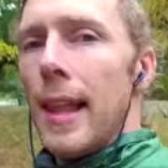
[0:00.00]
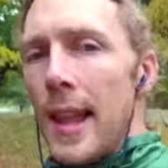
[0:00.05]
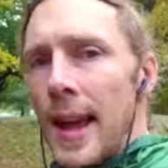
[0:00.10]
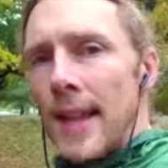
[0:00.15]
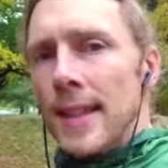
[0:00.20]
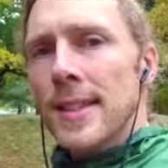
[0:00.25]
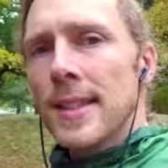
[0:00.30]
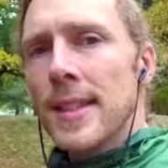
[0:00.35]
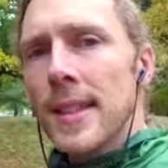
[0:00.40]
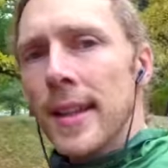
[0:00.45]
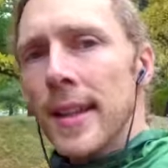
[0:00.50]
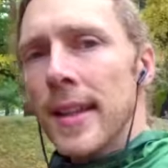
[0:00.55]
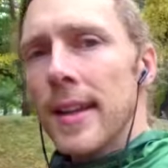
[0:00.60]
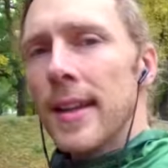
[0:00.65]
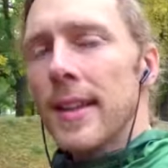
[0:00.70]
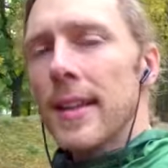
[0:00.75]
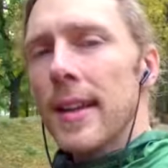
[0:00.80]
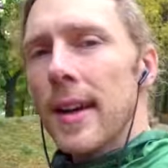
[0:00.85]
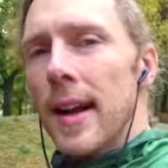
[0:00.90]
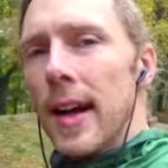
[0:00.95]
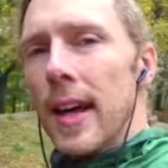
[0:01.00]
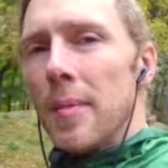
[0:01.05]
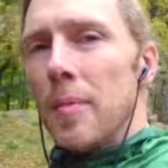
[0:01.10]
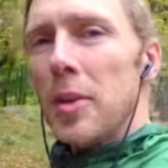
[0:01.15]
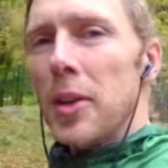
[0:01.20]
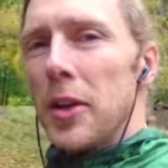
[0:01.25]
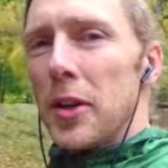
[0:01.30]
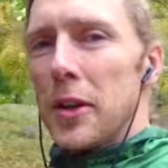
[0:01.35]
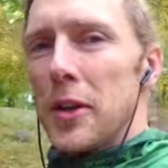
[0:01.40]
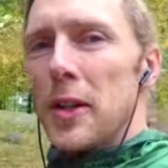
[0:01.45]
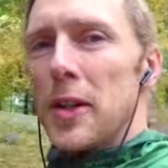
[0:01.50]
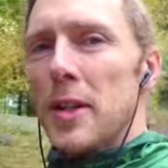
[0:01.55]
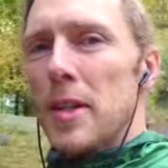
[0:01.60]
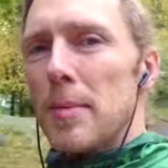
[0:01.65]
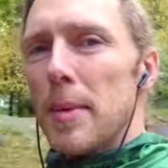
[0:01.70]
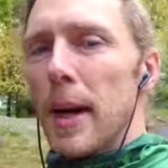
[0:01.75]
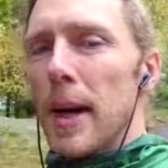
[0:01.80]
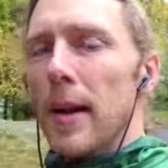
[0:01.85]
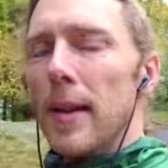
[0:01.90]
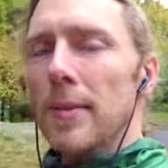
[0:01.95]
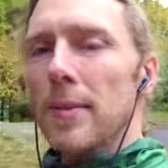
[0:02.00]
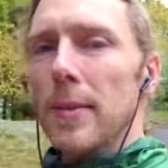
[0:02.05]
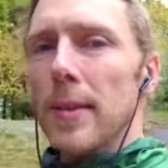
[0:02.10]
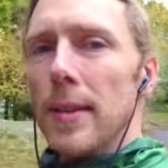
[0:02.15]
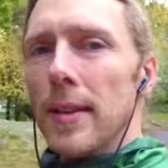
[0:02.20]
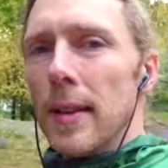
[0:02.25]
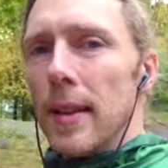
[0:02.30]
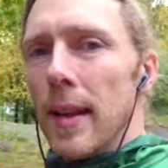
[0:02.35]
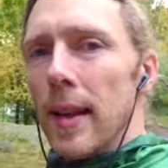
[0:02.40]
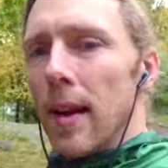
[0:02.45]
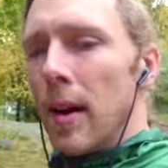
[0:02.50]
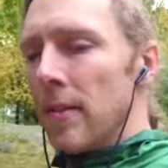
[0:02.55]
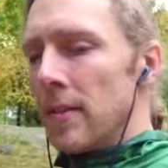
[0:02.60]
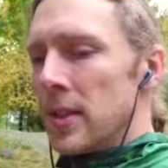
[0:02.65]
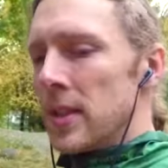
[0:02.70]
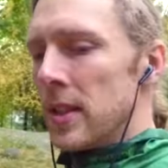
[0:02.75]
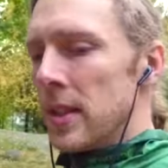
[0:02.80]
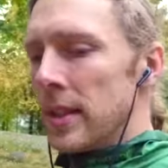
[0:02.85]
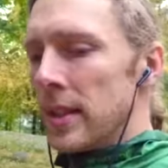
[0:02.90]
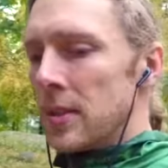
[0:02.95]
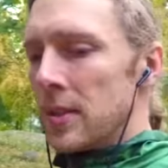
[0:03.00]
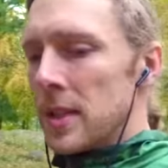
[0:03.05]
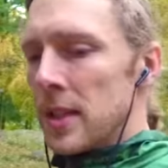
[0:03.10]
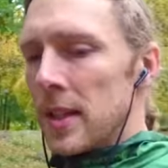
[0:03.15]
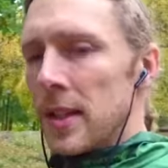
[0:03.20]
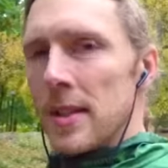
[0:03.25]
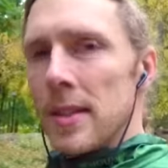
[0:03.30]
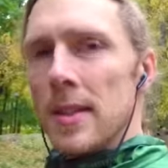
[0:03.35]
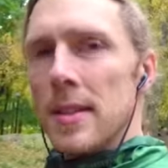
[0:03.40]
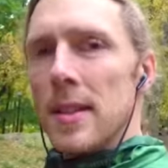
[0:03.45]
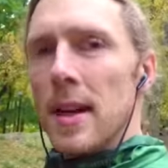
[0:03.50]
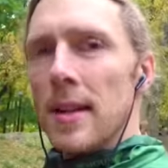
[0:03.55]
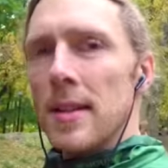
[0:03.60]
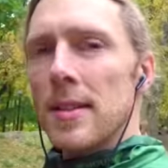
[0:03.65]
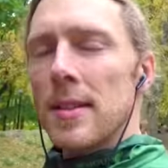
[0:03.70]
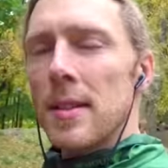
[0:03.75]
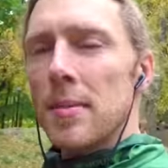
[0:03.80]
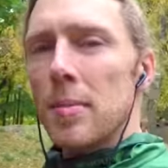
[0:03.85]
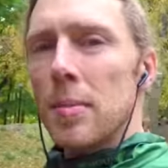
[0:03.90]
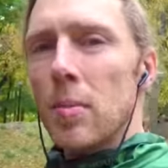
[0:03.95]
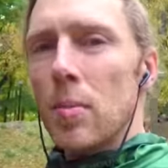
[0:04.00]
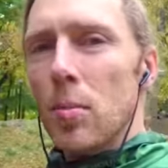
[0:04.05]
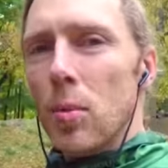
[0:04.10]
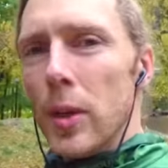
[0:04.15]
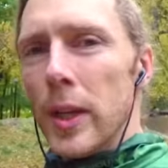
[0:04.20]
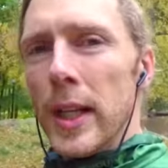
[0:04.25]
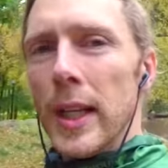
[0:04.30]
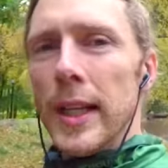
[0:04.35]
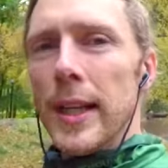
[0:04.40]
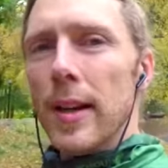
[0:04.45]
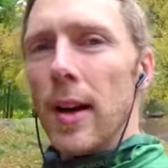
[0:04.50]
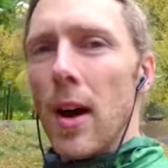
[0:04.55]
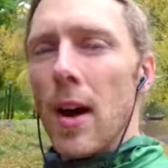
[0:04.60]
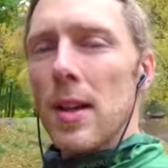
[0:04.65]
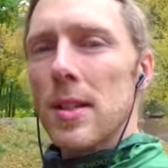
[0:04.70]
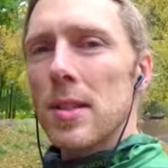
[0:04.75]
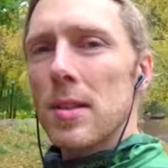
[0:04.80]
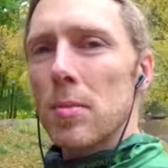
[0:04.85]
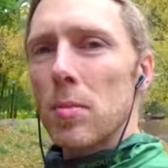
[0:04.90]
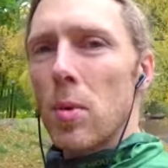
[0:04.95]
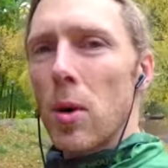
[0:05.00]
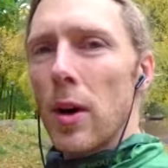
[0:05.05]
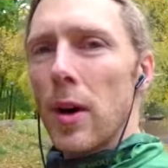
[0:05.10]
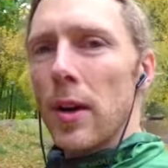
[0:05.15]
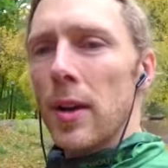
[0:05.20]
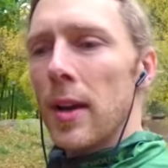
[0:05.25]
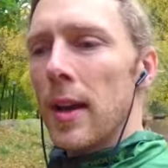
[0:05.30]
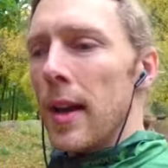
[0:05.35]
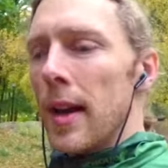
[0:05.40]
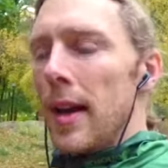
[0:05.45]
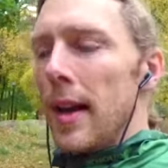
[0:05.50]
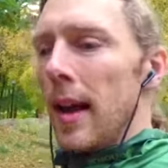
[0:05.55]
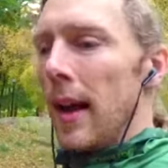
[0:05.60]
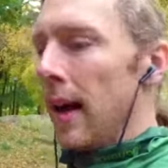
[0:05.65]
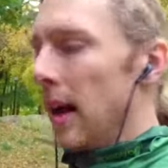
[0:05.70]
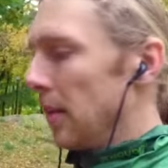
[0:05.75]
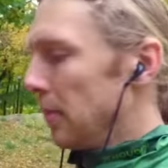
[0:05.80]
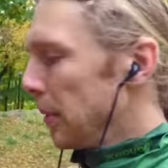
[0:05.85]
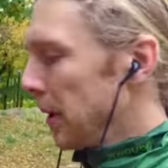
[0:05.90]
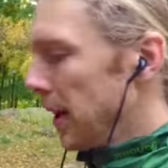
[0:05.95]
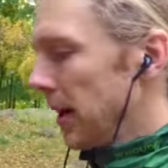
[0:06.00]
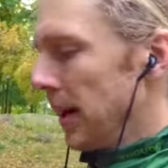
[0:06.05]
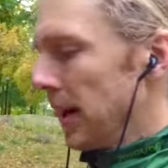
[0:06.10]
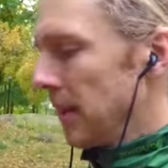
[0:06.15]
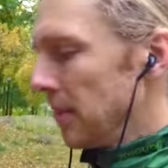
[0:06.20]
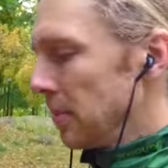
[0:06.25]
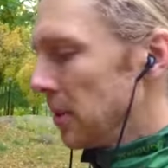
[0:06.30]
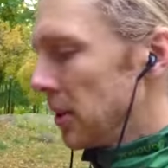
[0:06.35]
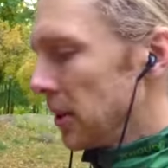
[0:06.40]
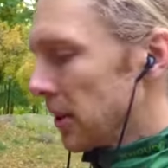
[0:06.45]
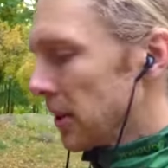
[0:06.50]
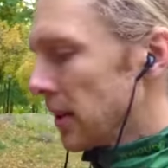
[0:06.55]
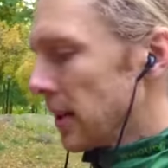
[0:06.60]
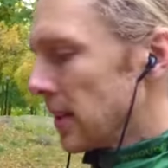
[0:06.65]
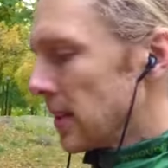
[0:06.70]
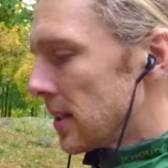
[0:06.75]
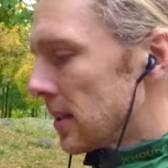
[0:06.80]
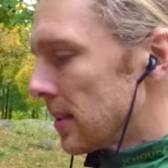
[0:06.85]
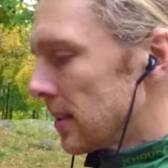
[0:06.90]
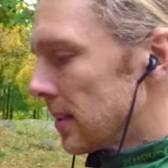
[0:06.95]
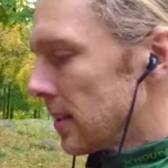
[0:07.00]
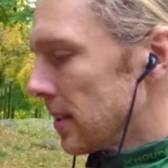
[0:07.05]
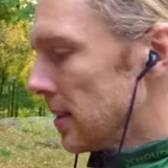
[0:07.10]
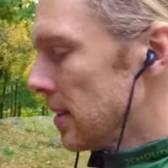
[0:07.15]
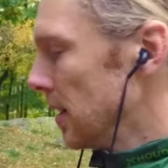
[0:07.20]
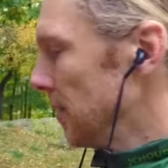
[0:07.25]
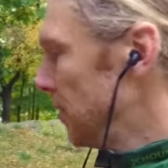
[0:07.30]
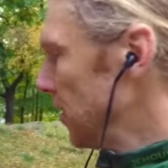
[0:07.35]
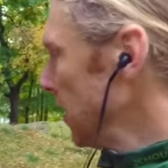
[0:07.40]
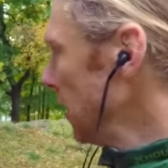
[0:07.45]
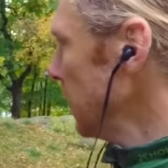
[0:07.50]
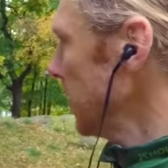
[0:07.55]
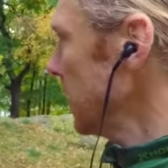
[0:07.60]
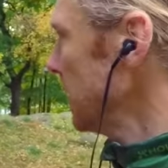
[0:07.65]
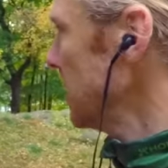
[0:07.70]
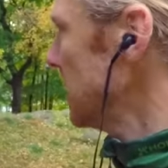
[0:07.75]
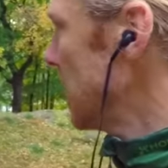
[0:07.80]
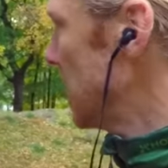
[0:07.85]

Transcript: last thing that I'm curious about, uh, obviously Christina has done some really awesome work, uh, but I'm curious because if you look at the